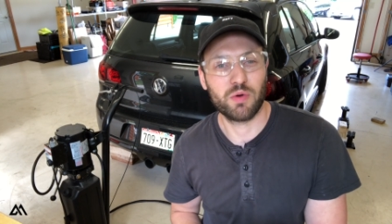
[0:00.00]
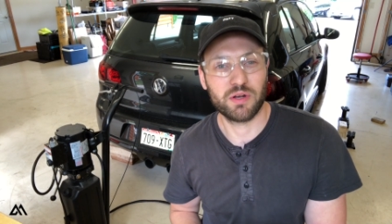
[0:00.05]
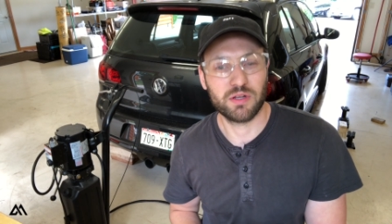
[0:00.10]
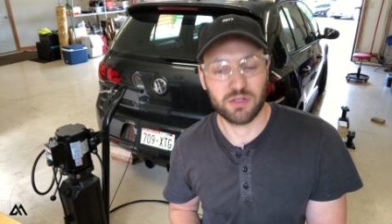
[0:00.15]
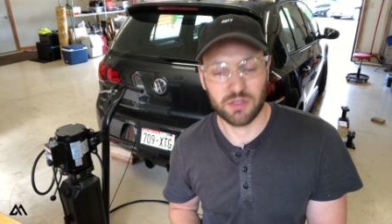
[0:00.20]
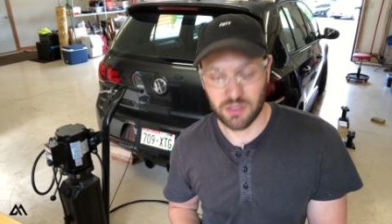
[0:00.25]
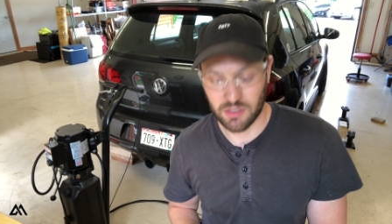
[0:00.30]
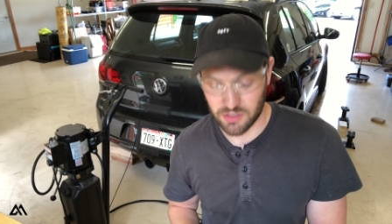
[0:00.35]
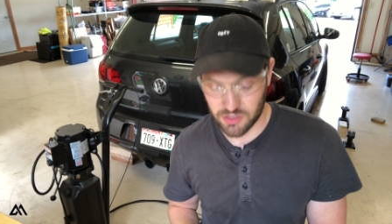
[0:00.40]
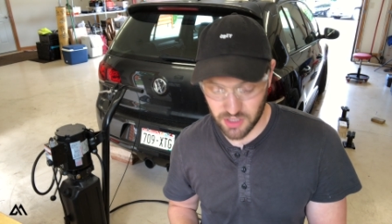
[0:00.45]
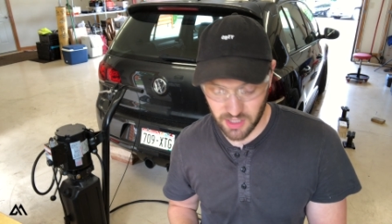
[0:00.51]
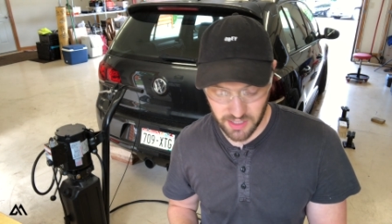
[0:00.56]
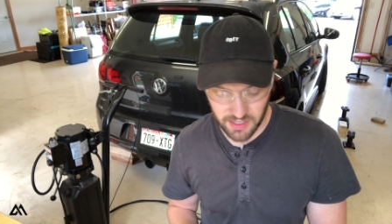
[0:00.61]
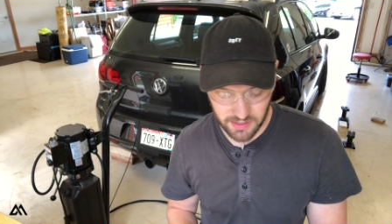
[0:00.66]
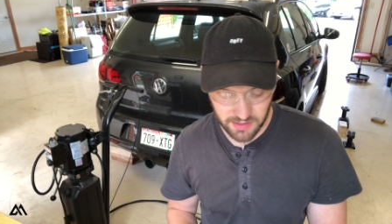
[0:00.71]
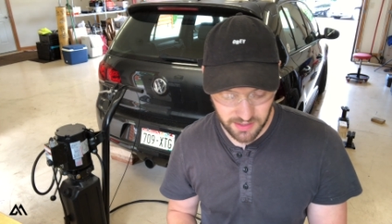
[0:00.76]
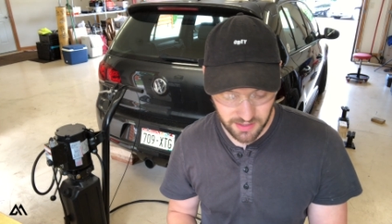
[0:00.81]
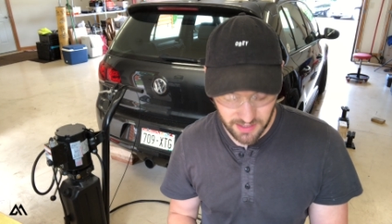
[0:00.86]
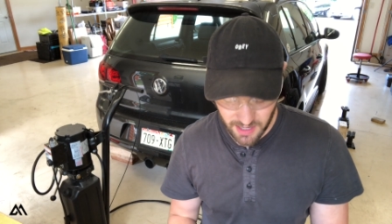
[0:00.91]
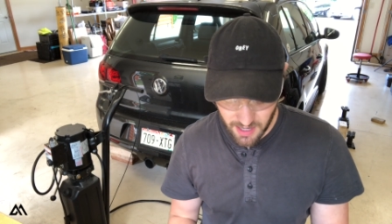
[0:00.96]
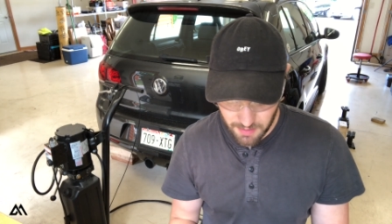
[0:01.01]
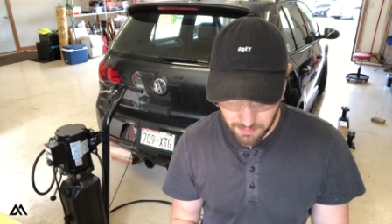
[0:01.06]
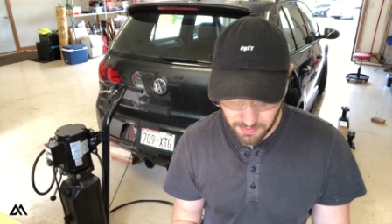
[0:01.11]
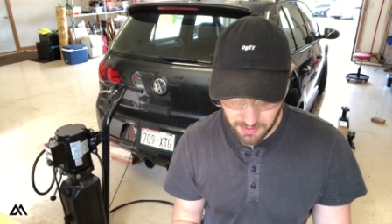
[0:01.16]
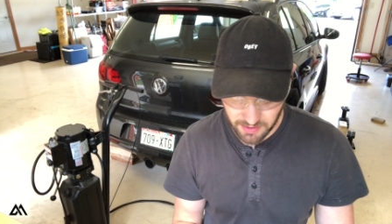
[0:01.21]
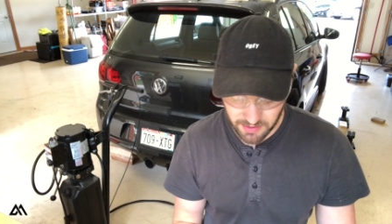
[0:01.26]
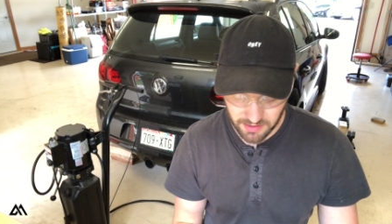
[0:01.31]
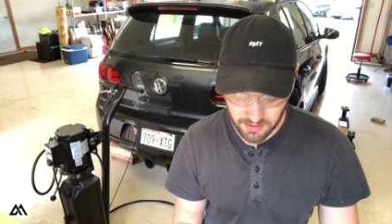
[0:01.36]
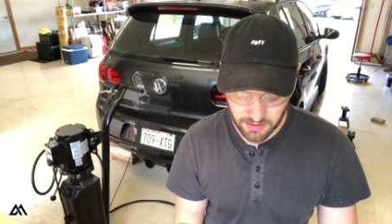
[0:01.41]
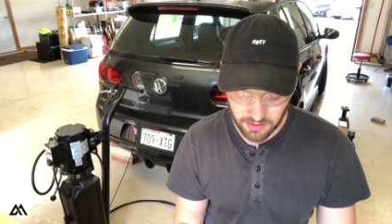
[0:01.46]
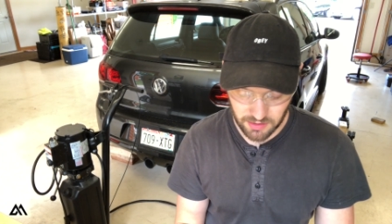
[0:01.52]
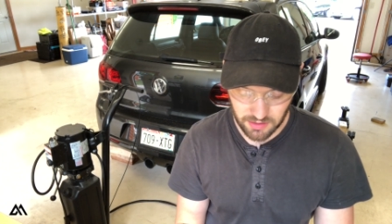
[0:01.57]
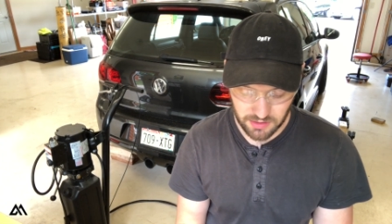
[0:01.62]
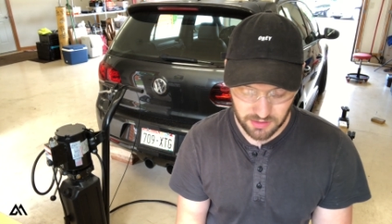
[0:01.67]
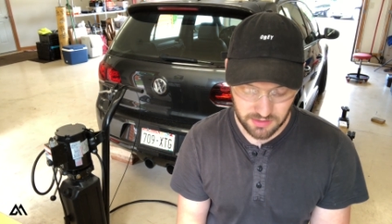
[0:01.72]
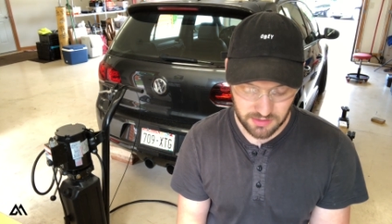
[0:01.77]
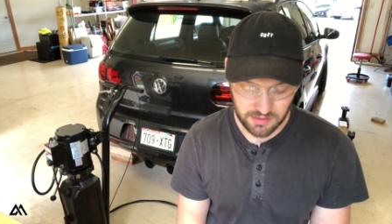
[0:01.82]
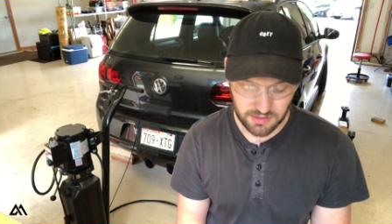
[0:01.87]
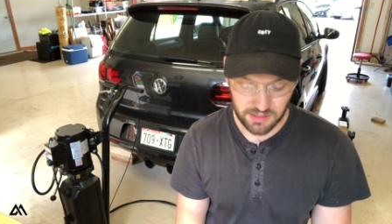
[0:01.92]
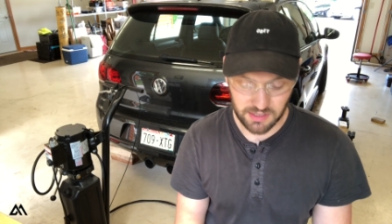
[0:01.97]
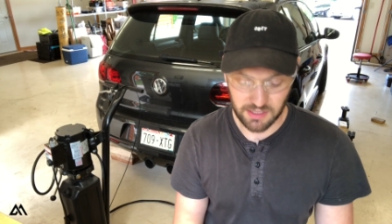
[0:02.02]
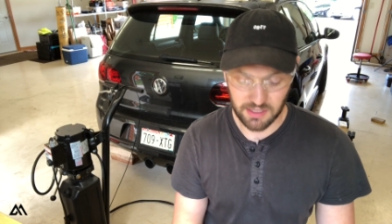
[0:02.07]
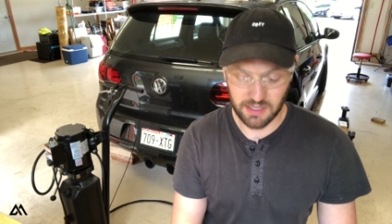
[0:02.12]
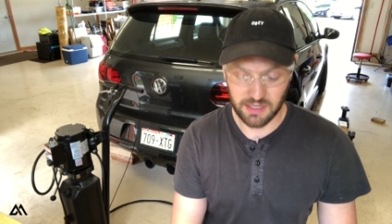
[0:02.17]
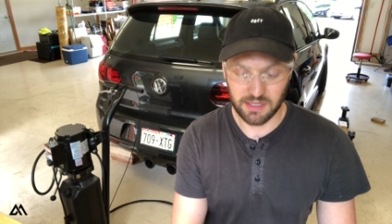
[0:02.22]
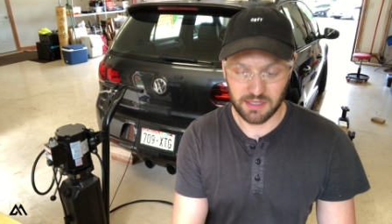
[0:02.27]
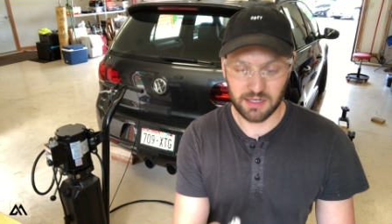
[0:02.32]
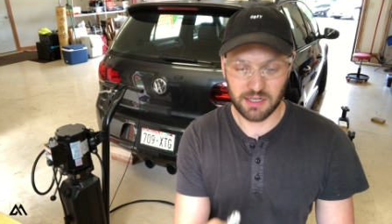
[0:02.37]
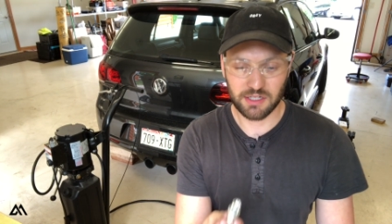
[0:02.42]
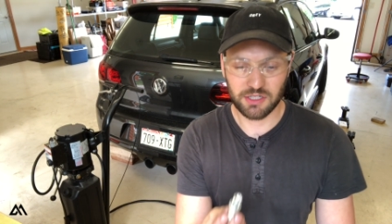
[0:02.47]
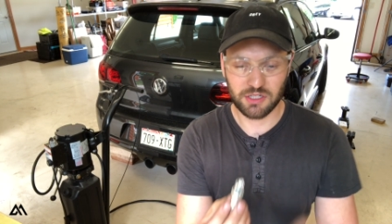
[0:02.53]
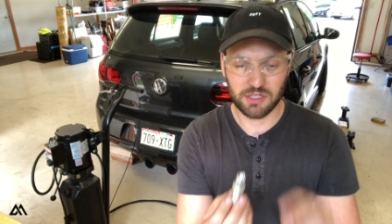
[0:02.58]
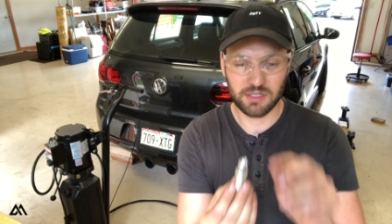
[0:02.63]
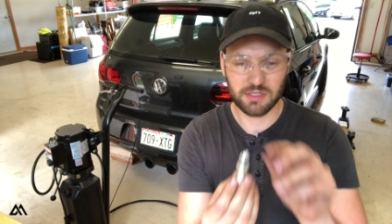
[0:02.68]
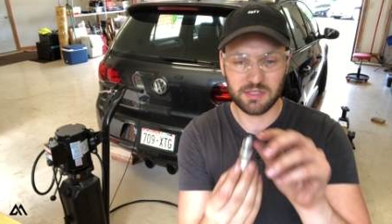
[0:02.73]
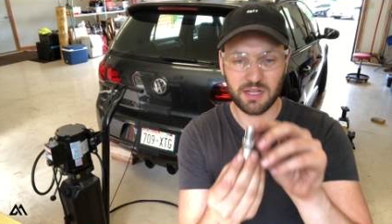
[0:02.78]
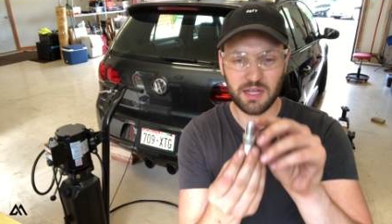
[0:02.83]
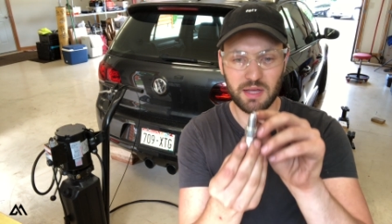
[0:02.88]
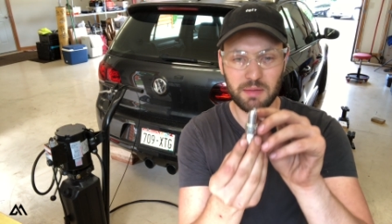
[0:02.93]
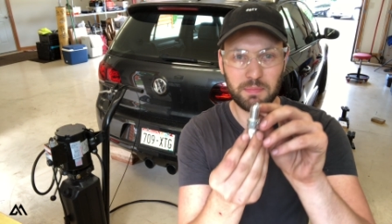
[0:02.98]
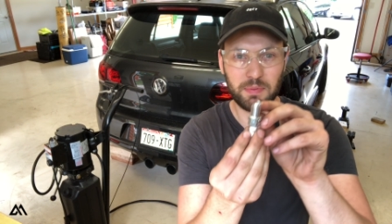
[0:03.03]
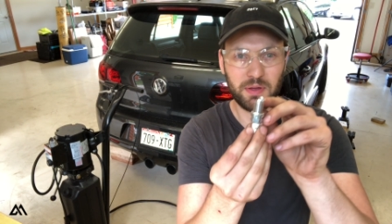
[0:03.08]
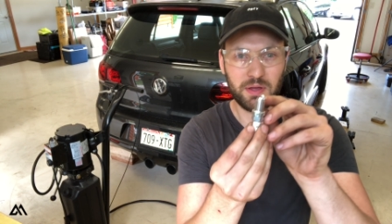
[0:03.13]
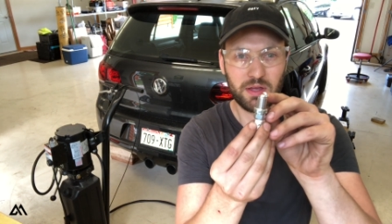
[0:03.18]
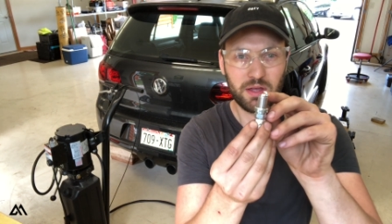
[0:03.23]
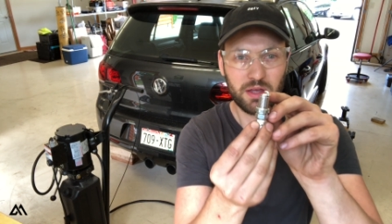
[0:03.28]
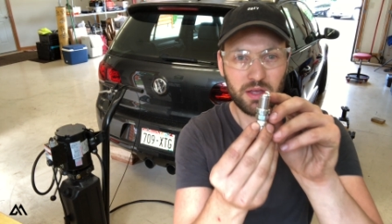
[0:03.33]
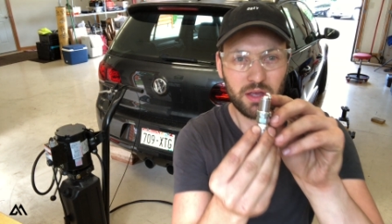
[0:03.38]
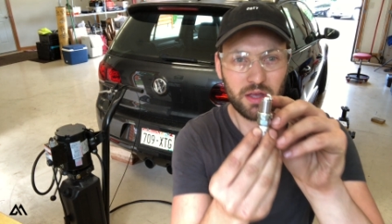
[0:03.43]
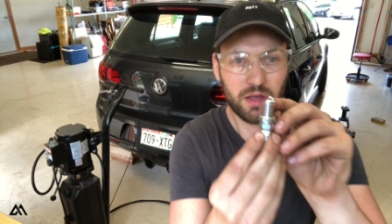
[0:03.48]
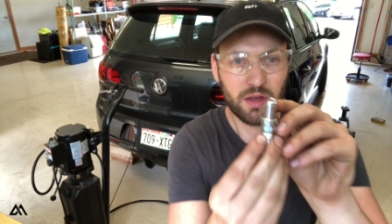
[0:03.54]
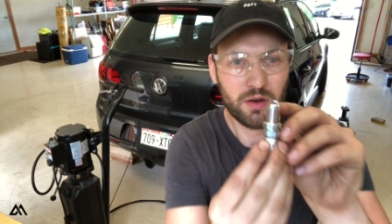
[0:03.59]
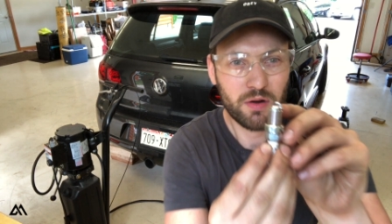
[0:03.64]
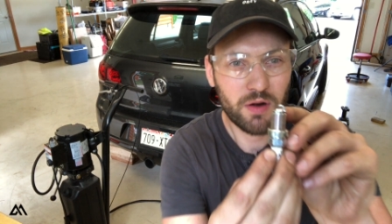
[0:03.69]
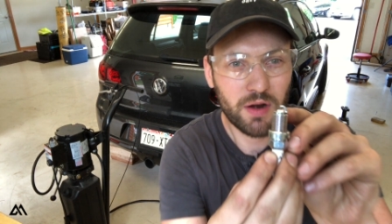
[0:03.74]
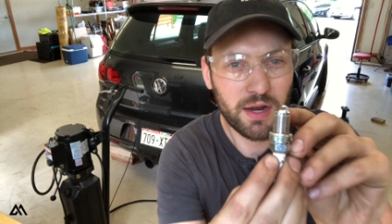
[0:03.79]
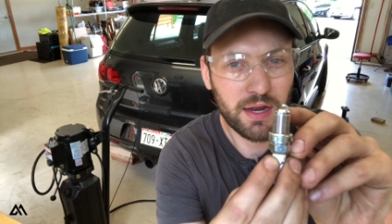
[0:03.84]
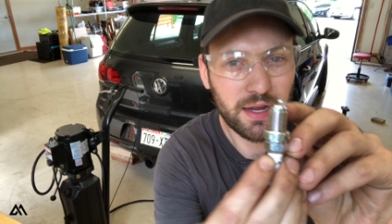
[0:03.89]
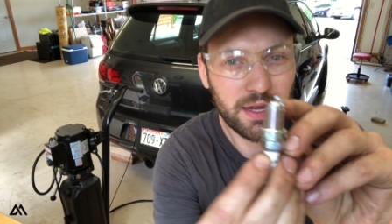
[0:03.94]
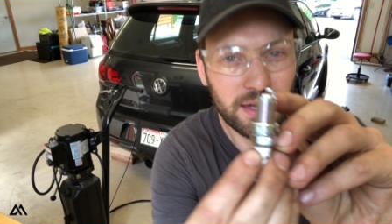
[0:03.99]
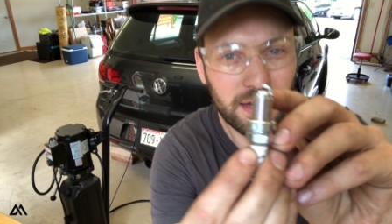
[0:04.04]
when you're checking the gap on here, because the ignition tip right